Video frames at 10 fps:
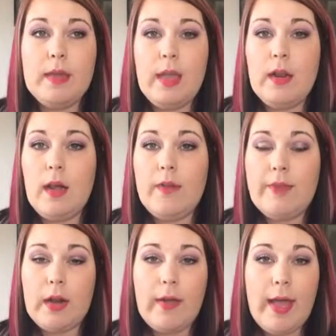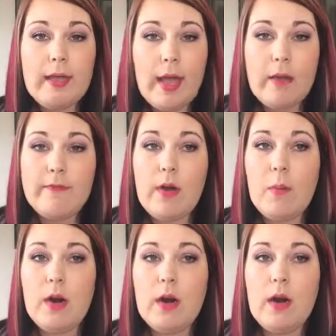get a final head count
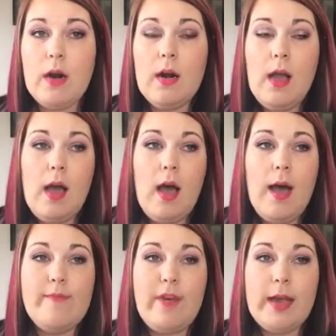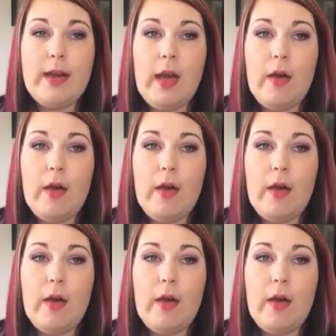from her, find